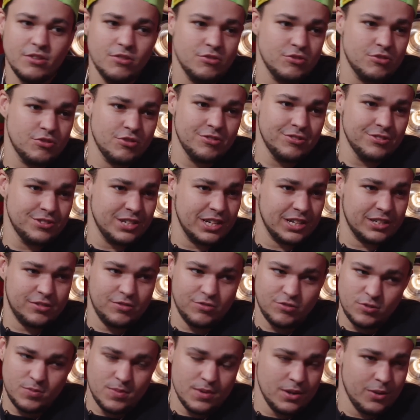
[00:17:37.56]
You, your
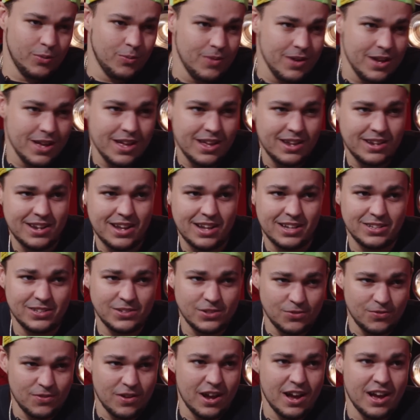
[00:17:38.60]
objective should be to win, not to
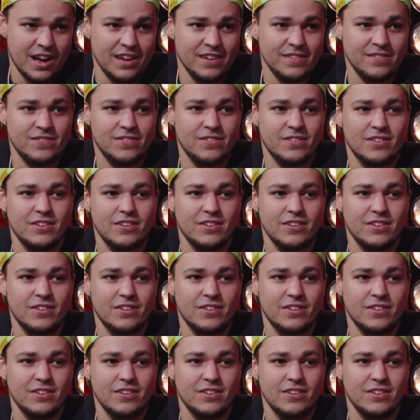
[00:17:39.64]
survive."